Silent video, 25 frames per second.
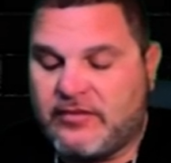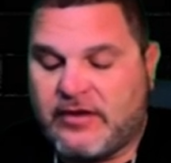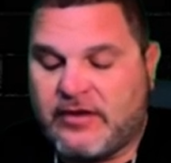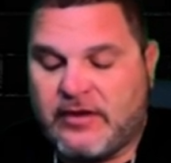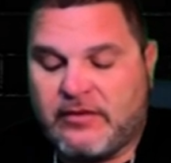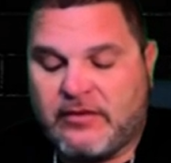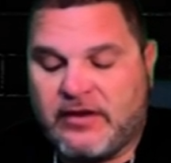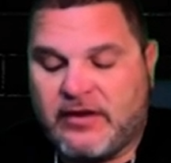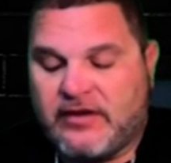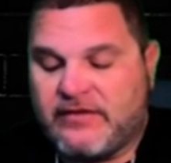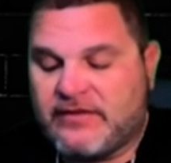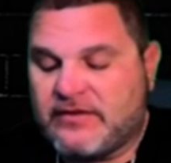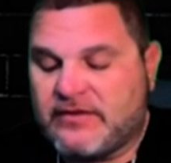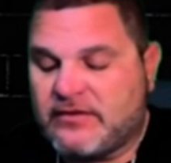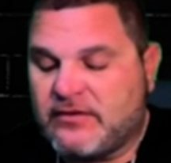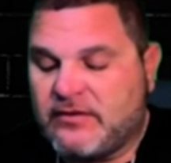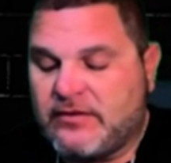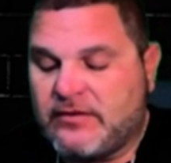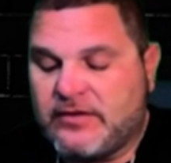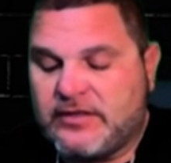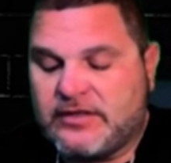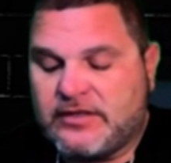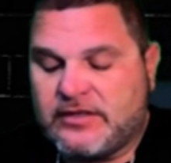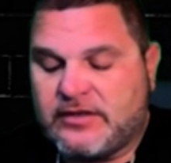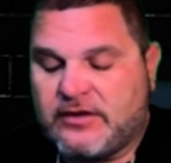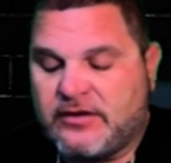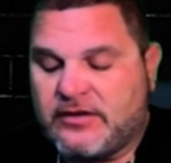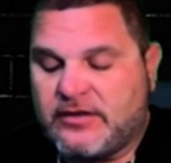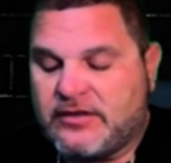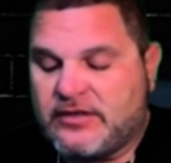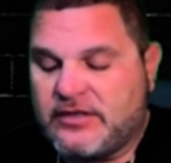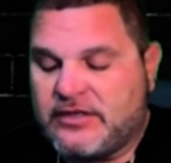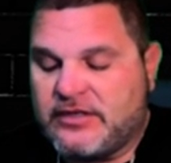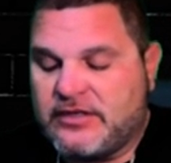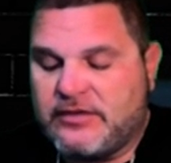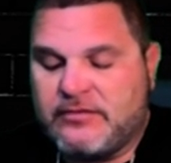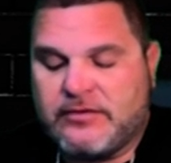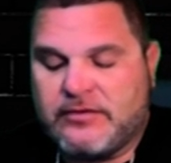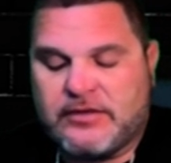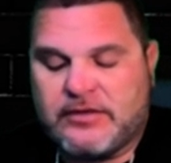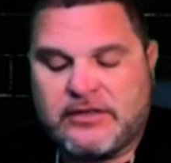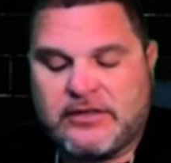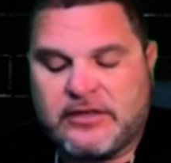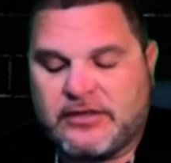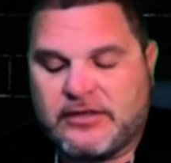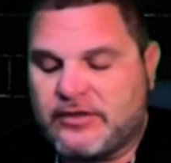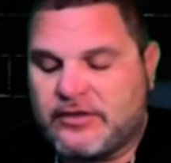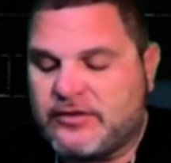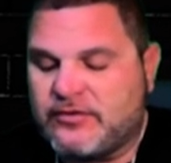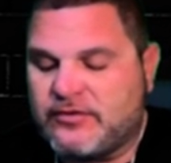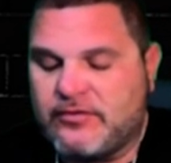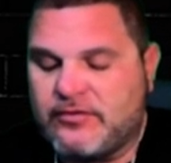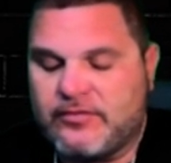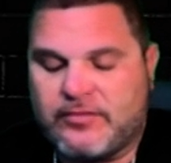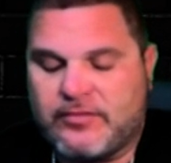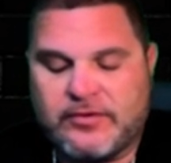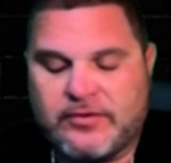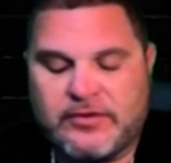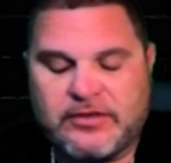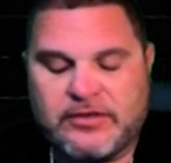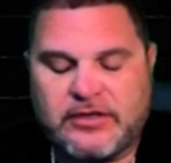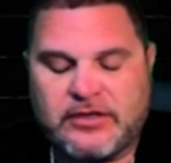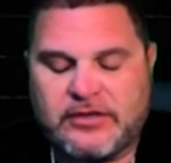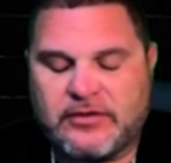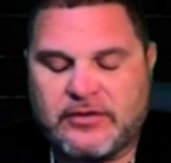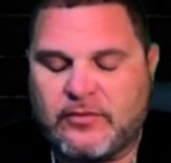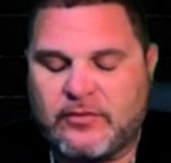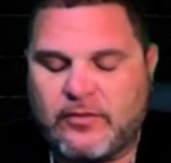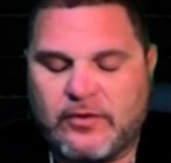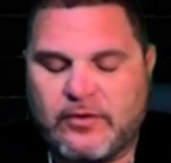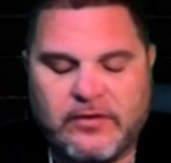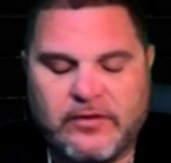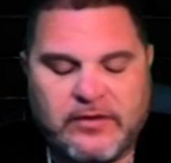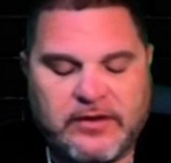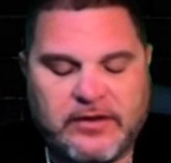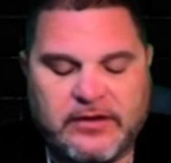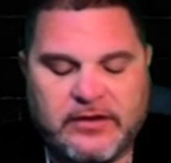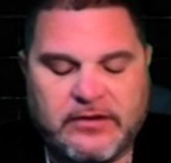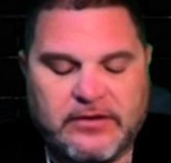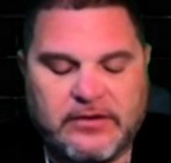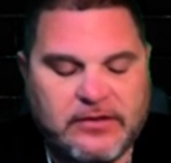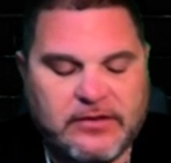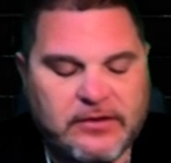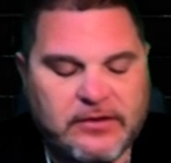my wife slowly started to, she was such a trooper, such a warrior,